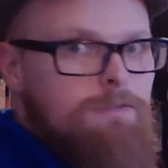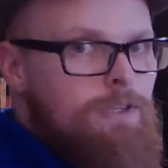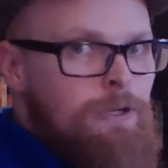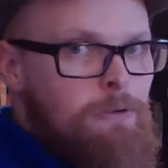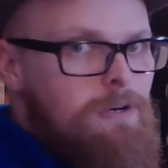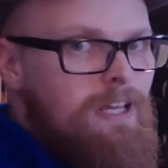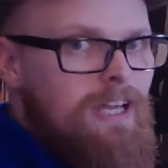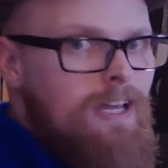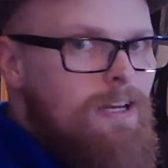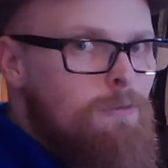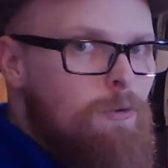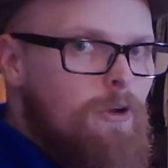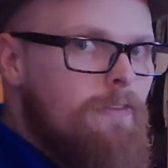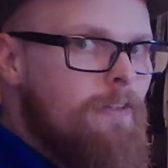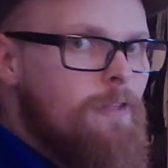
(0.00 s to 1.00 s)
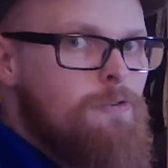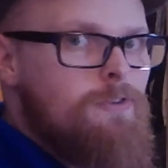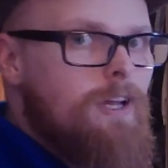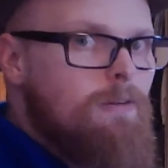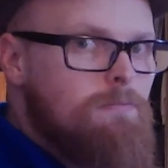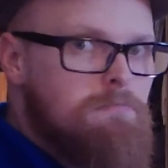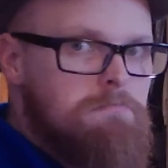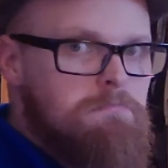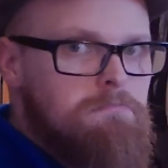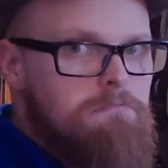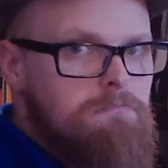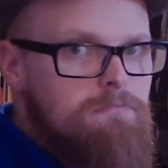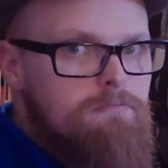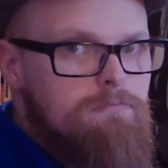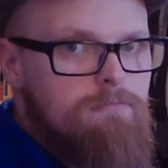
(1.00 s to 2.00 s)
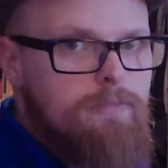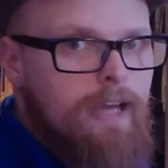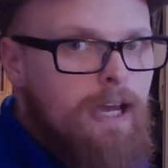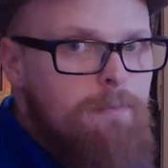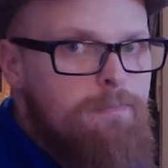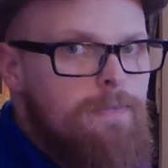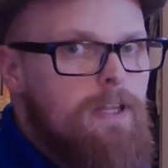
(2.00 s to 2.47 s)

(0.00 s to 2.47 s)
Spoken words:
do it again and work on the other side. Okay?